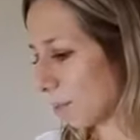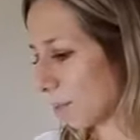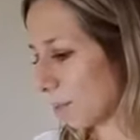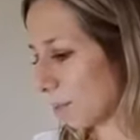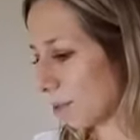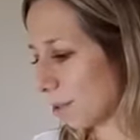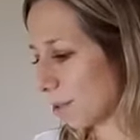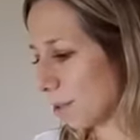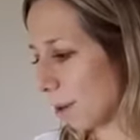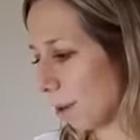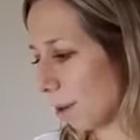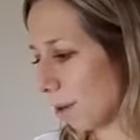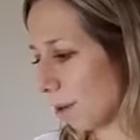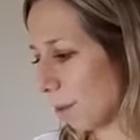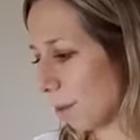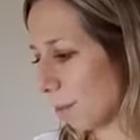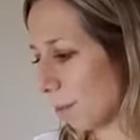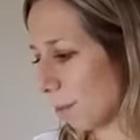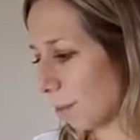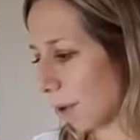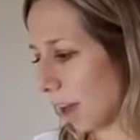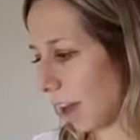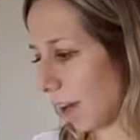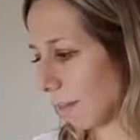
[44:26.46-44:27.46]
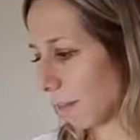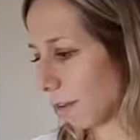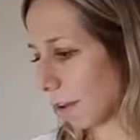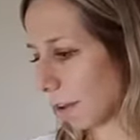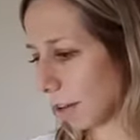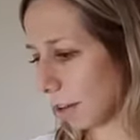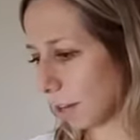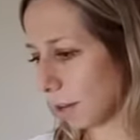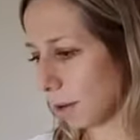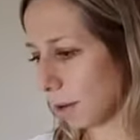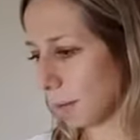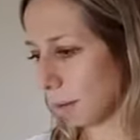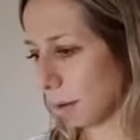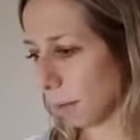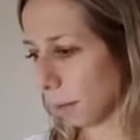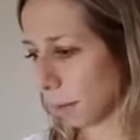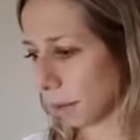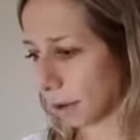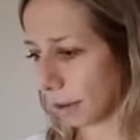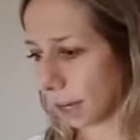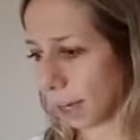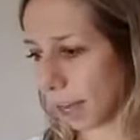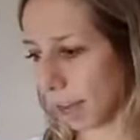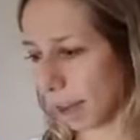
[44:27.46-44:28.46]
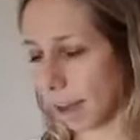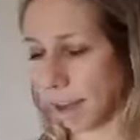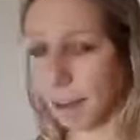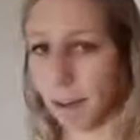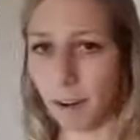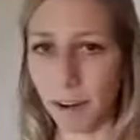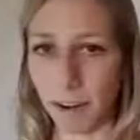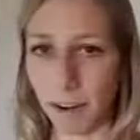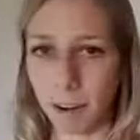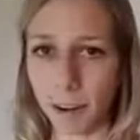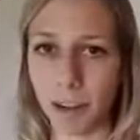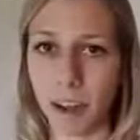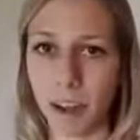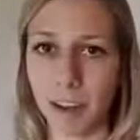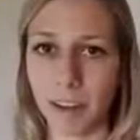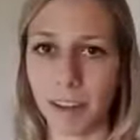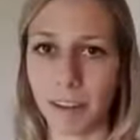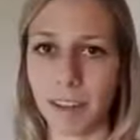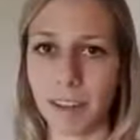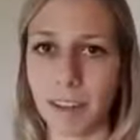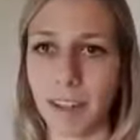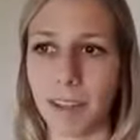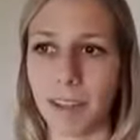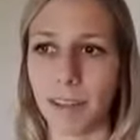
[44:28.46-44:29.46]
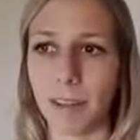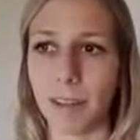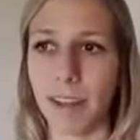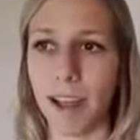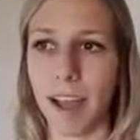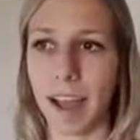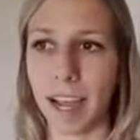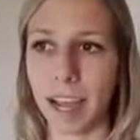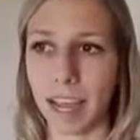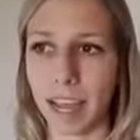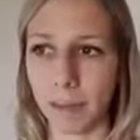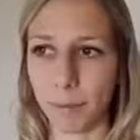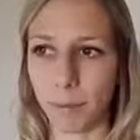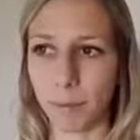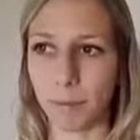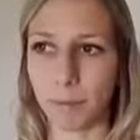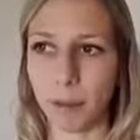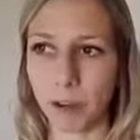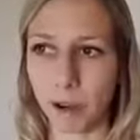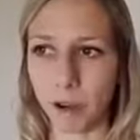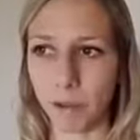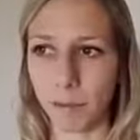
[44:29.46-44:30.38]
So whenever, we're working on our chakras, and I am,